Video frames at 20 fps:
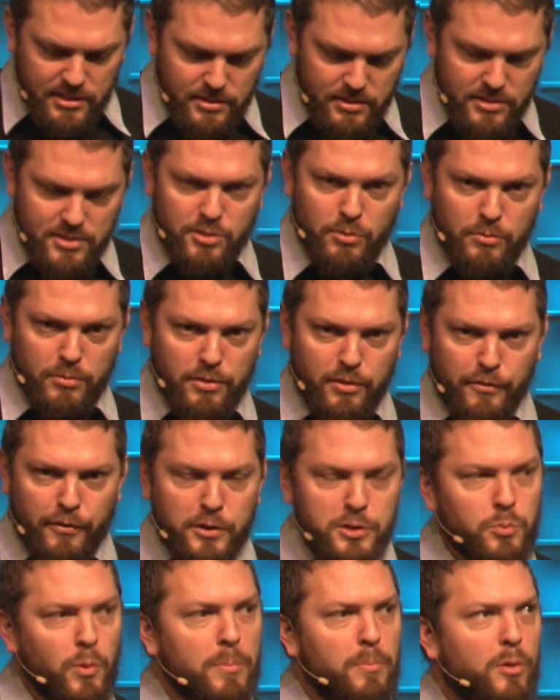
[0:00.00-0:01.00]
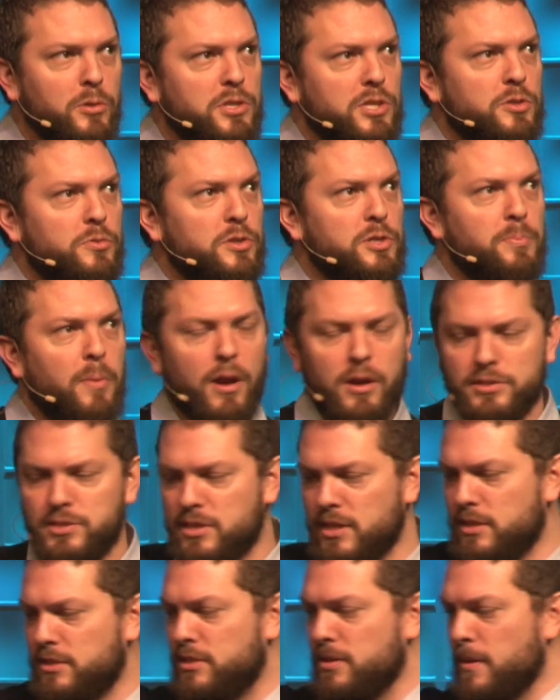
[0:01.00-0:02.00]
so the first way Moses responds
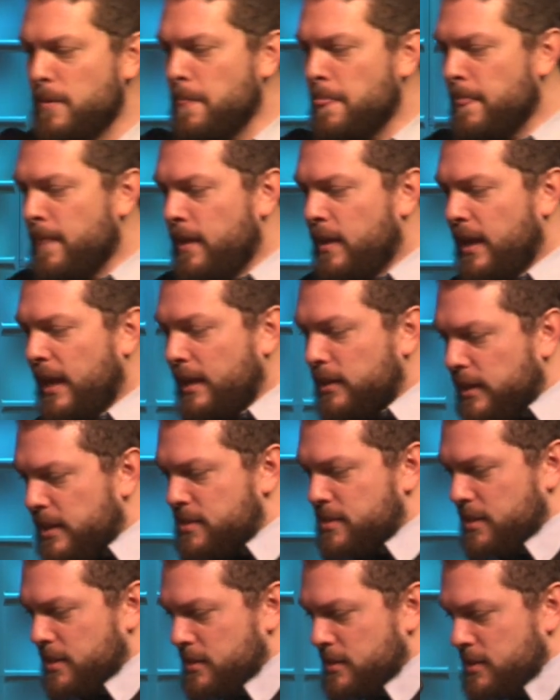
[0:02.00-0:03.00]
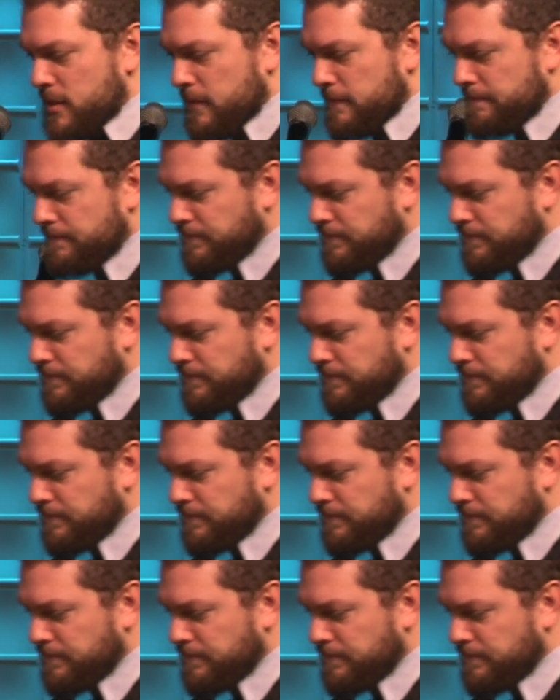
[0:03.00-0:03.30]
is he listens.